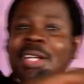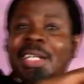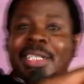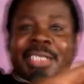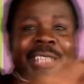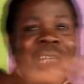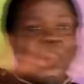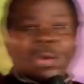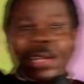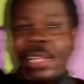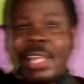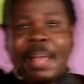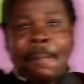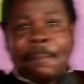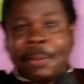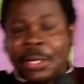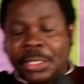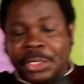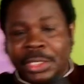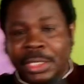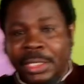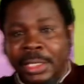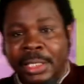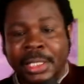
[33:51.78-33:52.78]
understand why they are
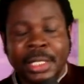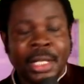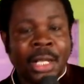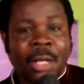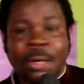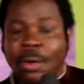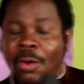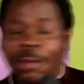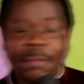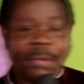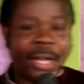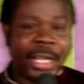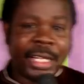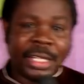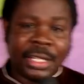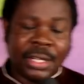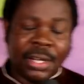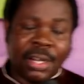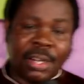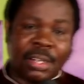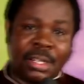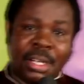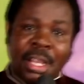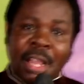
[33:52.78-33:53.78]
preaching. Oh my
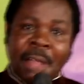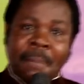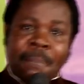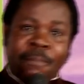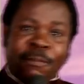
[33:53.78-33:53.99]
God.